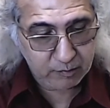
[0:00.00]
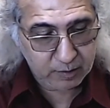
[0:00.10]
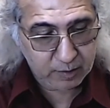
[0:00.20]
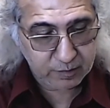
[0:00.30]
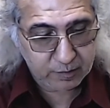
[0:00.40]

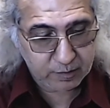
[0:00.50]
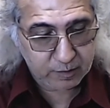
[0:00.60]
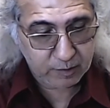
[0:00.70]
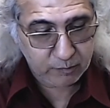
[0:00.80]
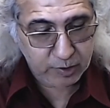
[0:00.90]
con
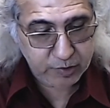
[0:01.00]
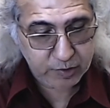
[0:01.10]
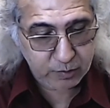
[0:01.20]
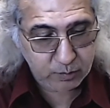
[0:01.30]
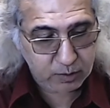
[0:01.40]

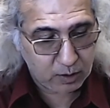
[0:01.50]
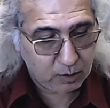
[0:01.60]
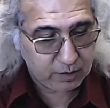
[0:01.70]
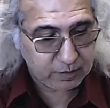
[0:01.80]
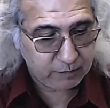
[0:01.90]
conversion to the
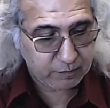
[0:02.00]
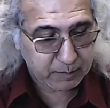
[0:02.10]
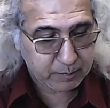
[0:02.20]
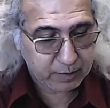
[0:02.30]
cause of liber